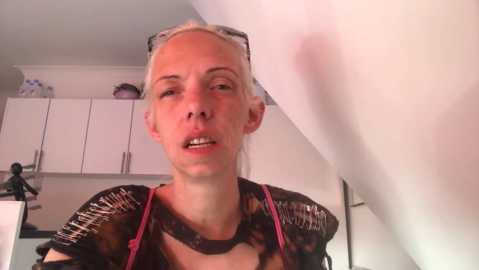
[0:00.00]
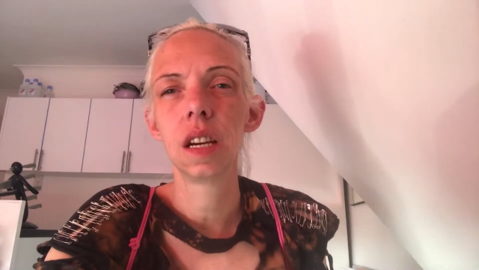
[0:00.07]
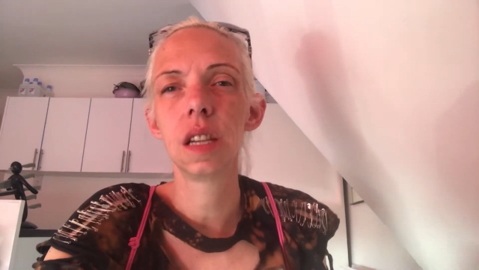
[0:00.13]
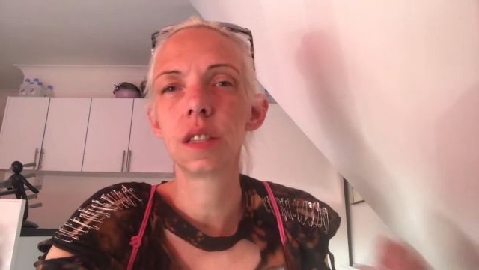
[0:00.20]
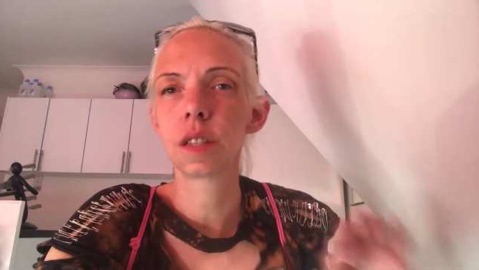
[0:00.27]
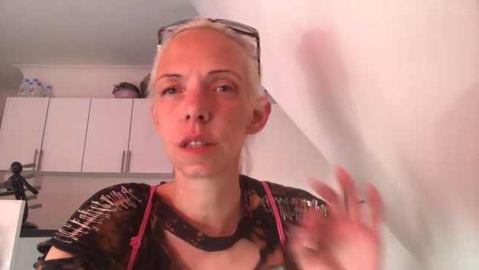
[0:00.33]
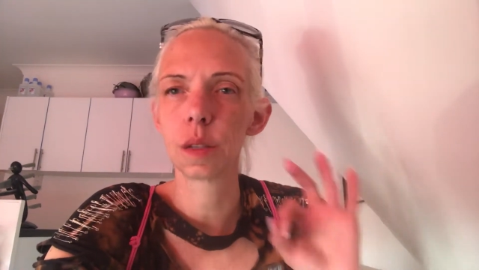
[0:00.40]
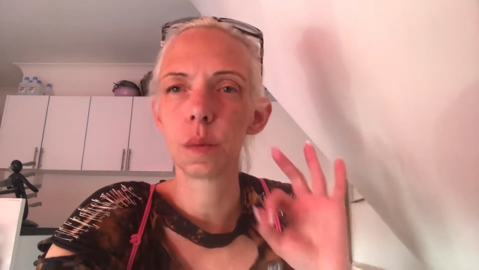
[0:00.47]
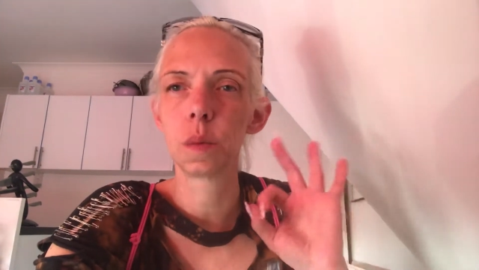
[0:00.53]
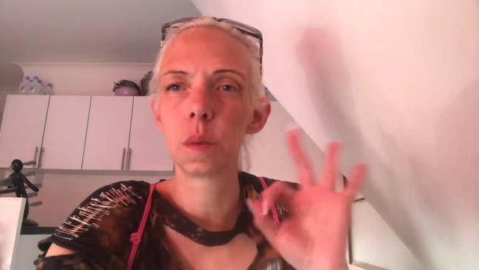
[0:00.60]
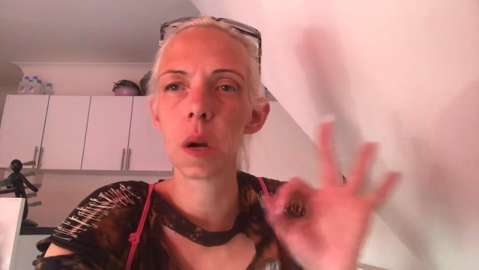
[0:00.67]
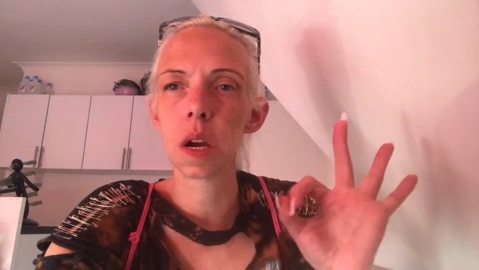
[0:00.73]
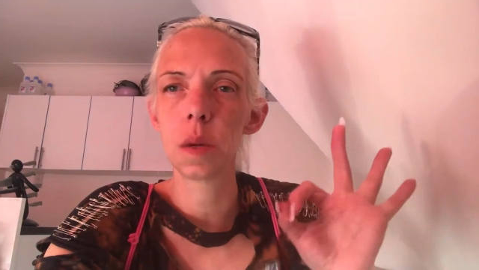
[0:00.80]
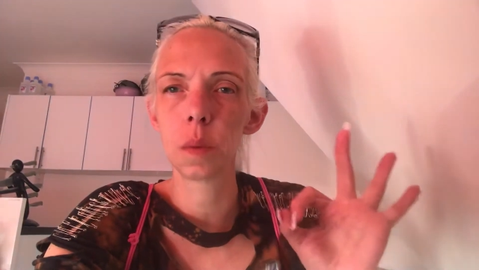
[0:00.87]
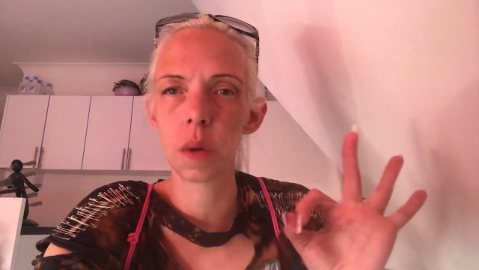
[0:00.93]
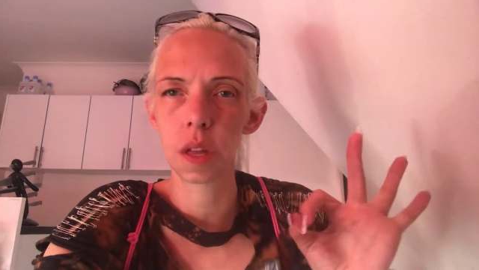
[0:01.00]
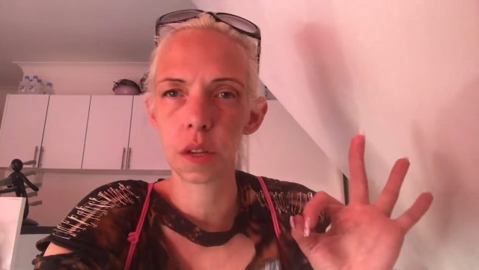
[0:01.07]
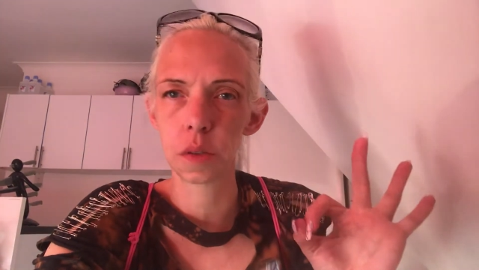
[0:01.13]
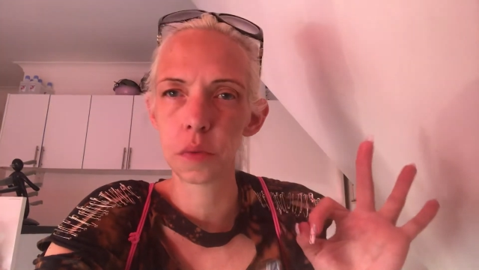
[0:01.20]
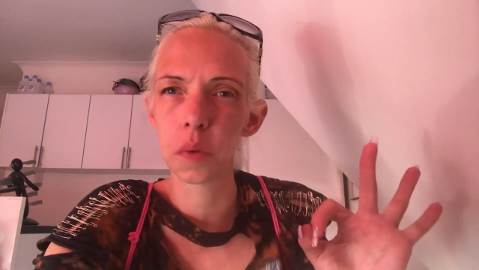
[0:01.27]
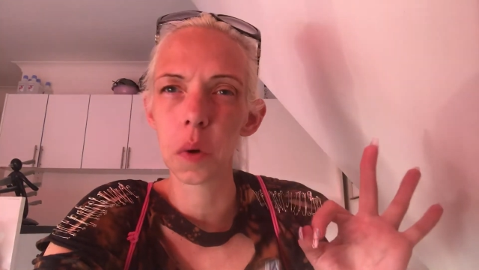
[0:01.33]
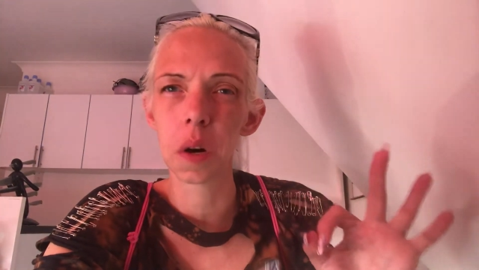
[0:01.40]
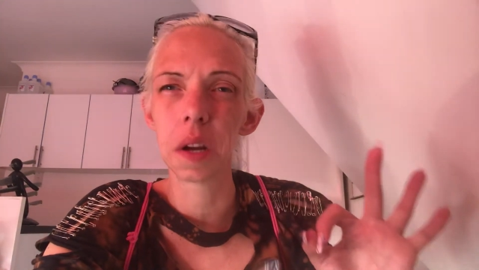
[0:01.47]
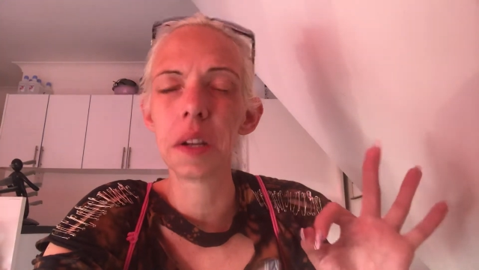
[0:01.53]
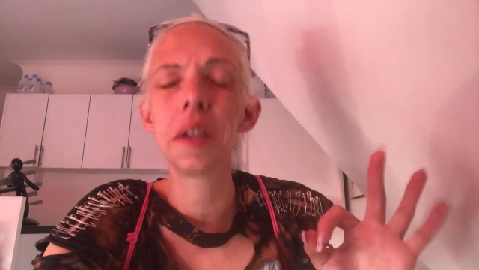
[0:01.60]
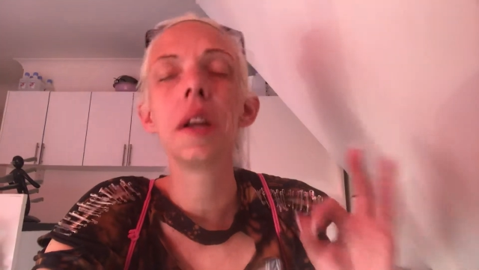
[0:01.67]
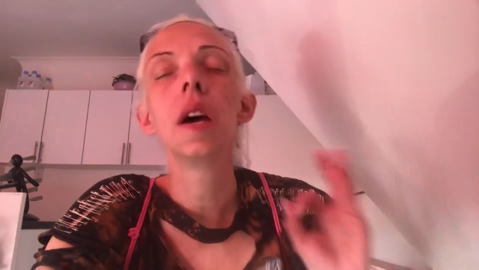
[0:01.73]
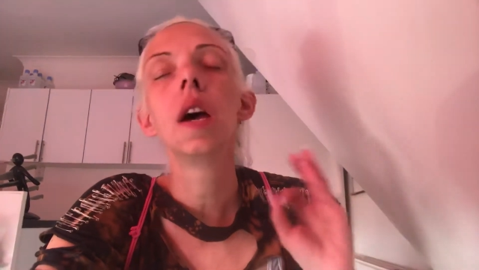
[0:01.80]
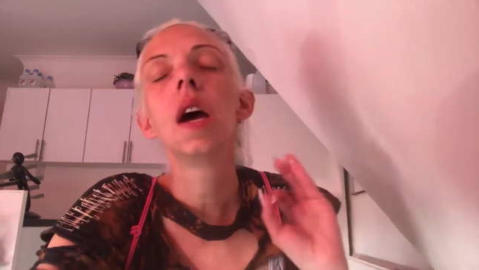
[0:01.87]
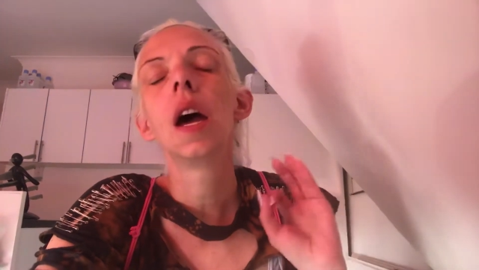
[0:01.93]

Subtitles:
It's the right weather for it,